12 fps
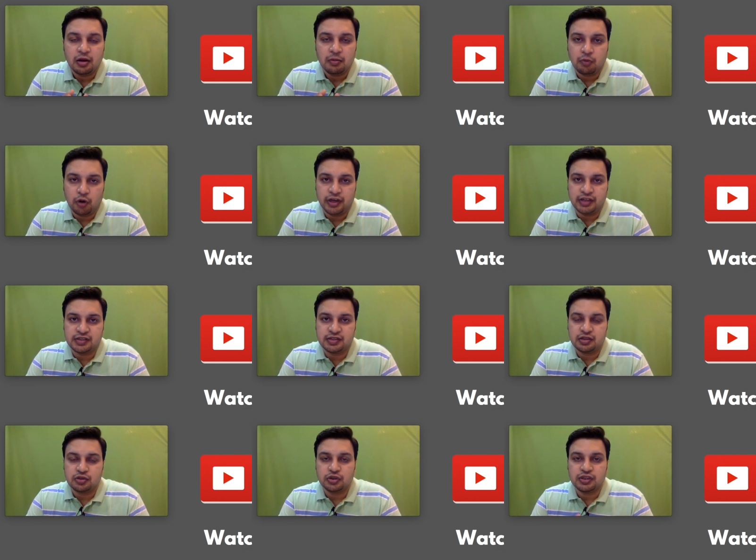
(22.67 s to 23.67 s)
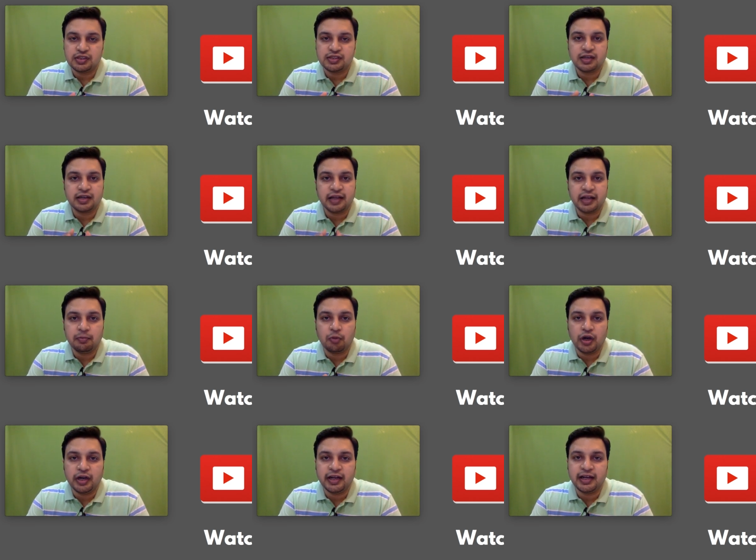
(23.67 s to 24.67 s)
points. So this is a 10
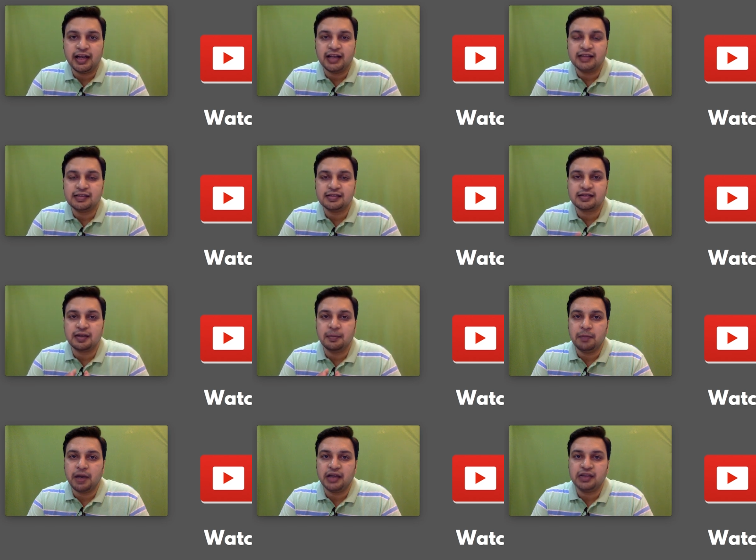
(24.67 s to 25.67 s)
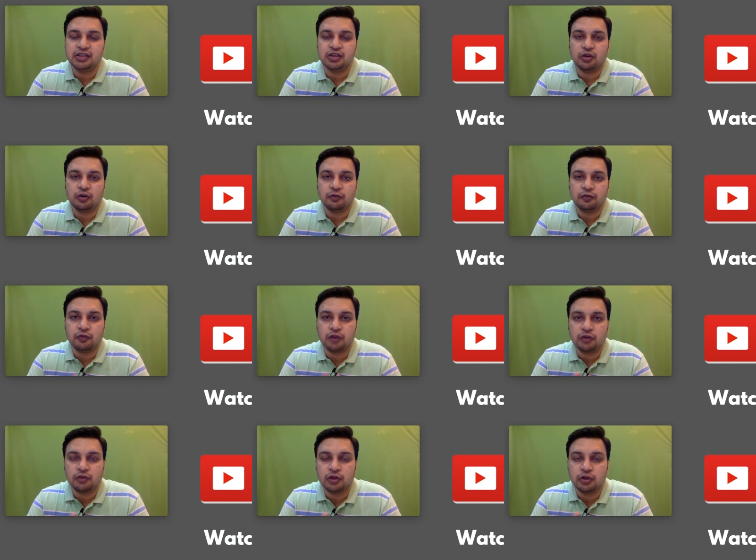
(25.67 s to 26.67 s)
point analysis comparison of
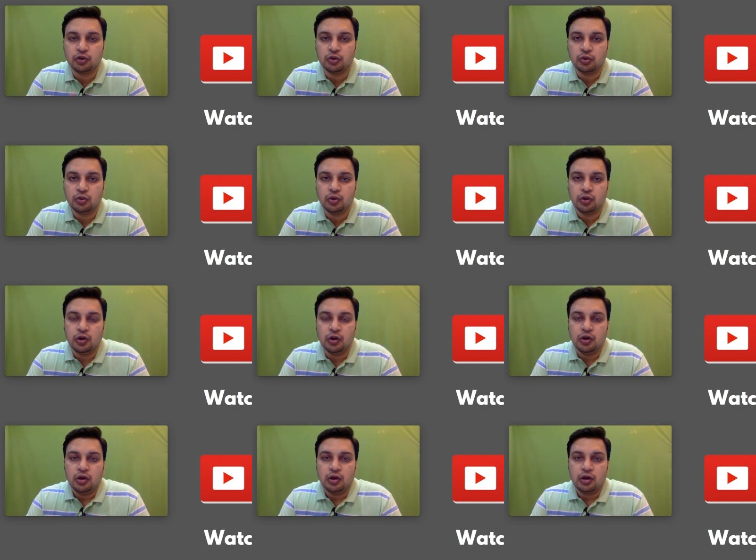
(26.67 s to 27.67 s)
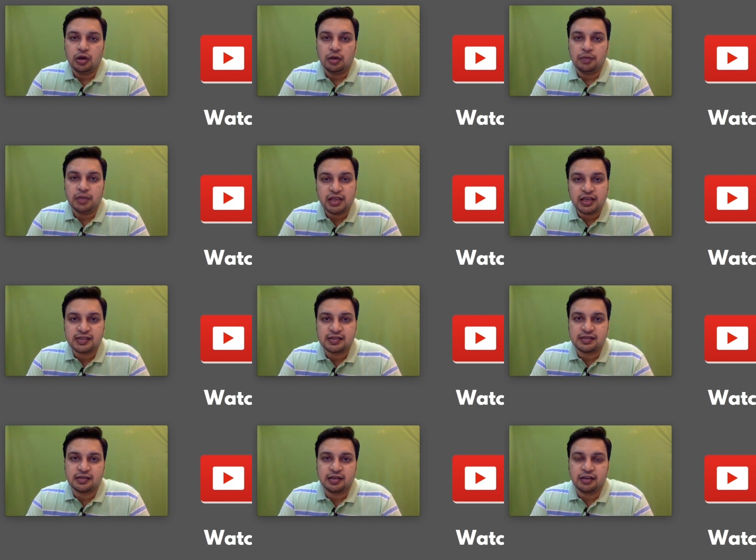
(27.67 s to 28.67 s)
one of the two uh,
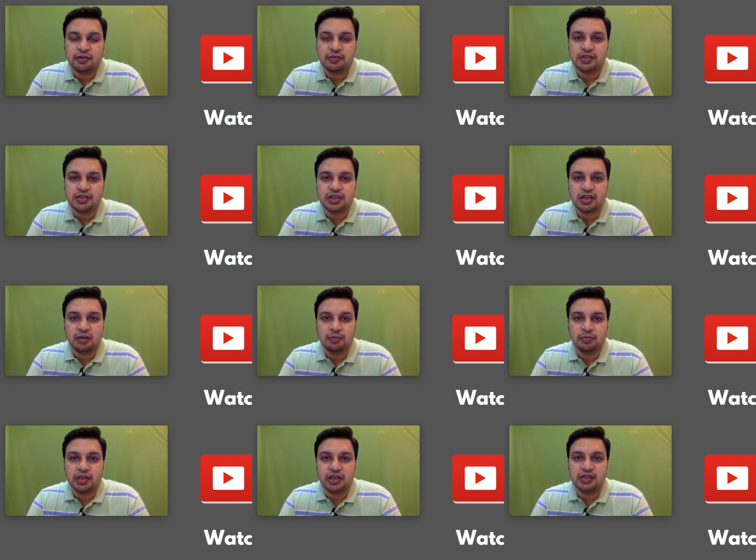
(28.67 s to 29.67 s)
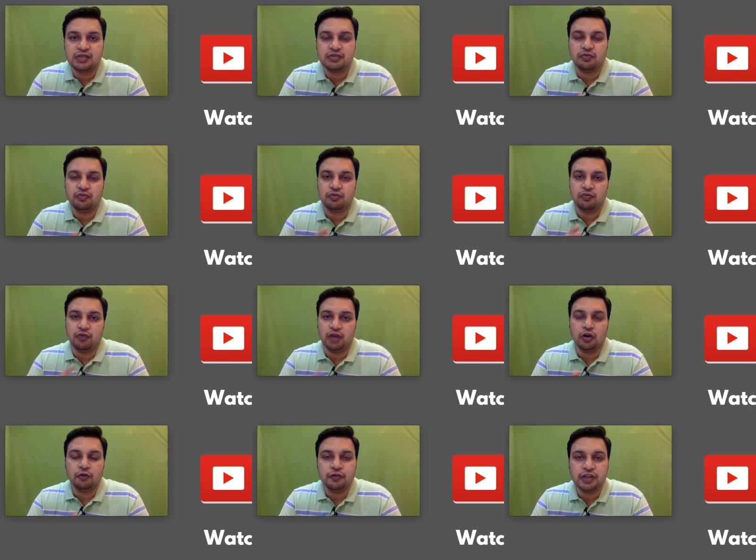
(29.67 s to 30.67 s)
biggest FMCG companies,
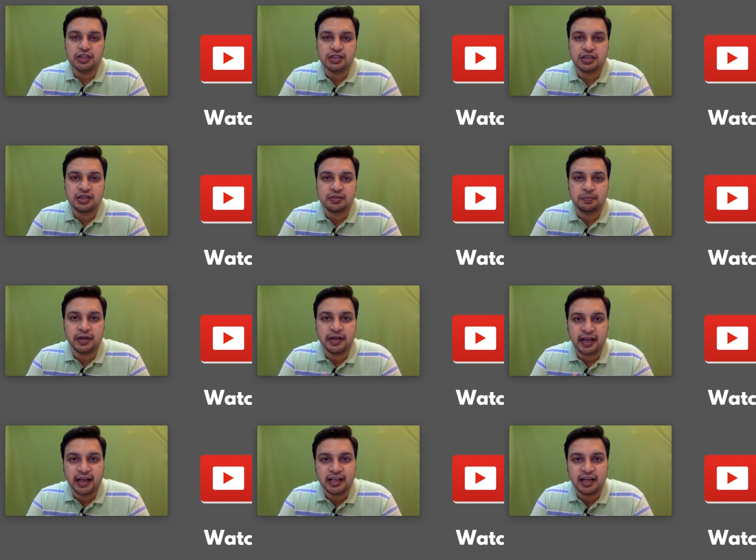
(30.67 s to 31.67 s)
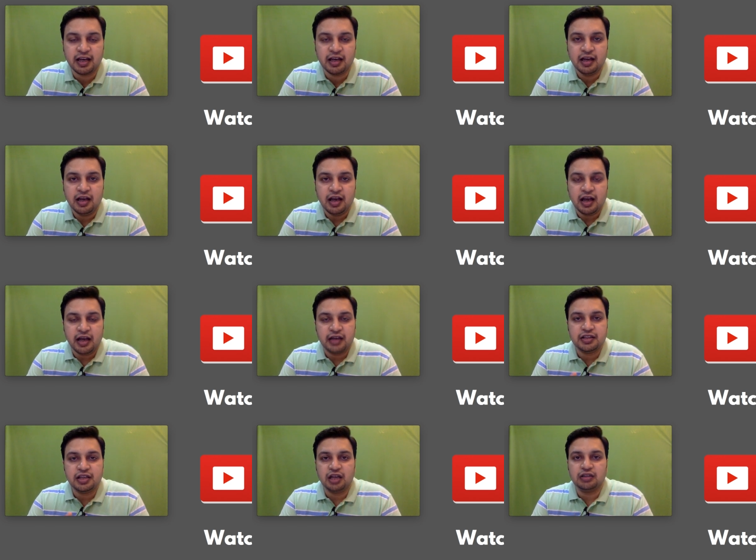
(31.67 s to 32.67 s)
one of which is Britannia
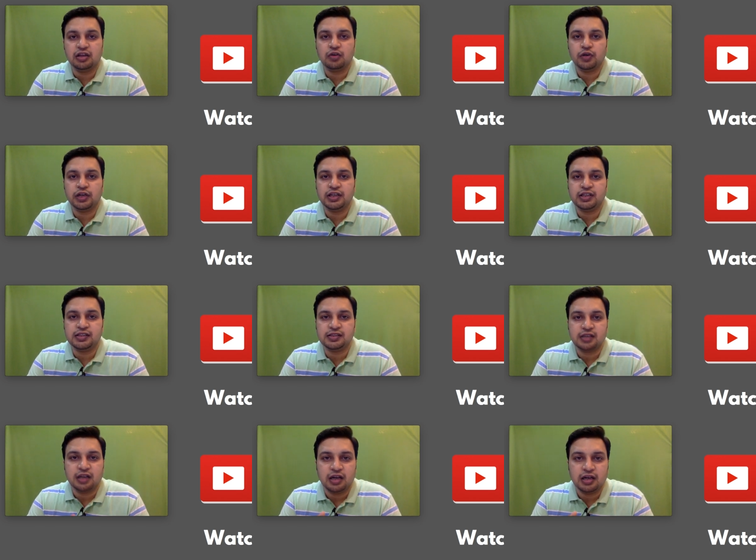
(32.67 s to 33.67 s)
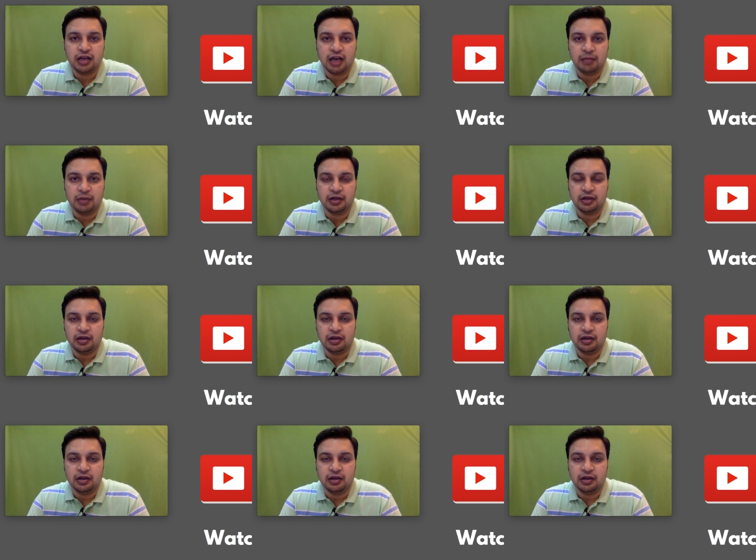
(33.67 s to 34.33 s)
and the other one is Dabur.